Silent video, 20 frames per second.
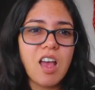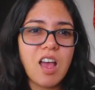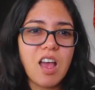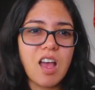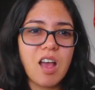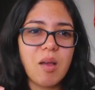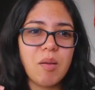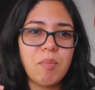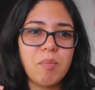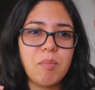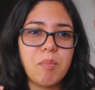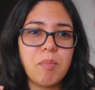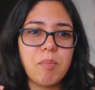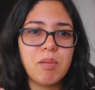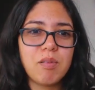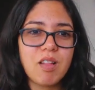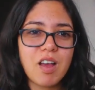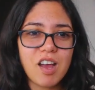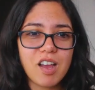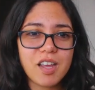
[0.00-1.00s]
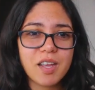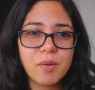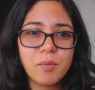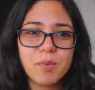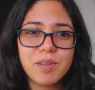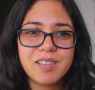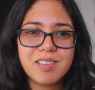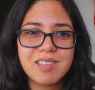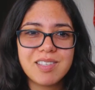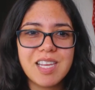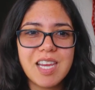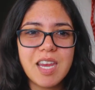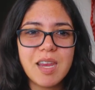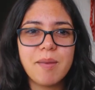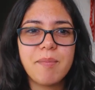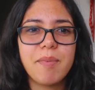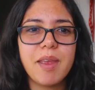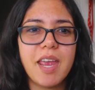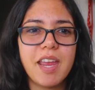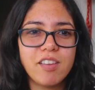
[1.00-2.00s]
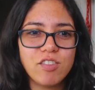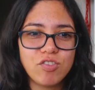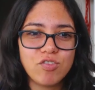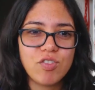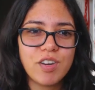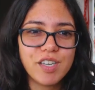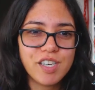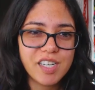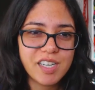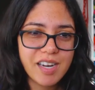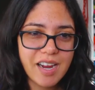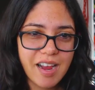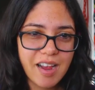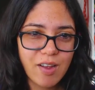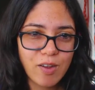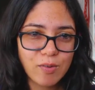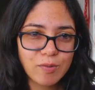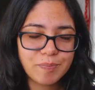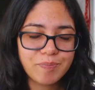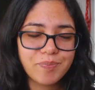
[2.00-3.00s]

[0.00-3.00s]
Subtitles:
block it with steam and stretch it out